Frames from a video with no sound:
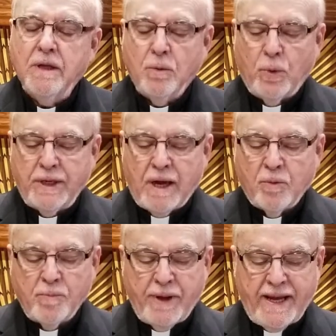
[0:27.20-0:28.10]
when
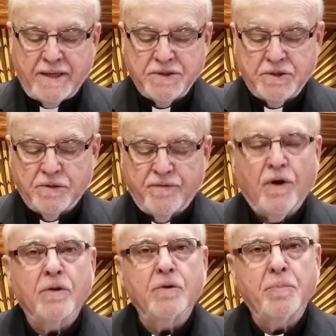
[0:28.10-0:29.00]
our pastor,
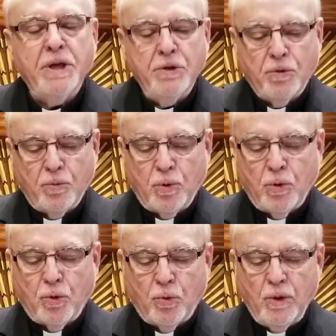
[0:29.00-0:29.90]
Father Peter
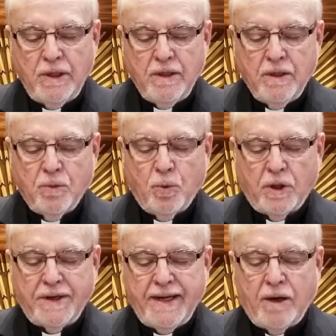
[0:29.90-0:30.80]
Rowe,
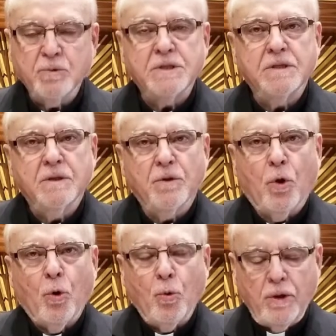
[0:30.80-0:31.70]
will announce the
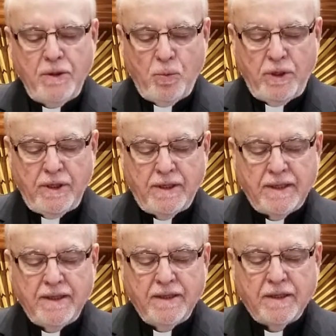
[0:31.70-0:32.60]
Holy Week
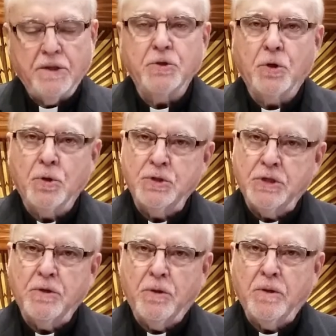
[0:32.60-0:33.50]

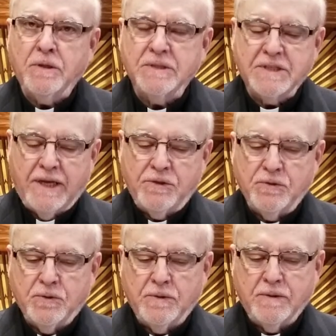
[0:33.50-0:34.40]
liturgical schedule.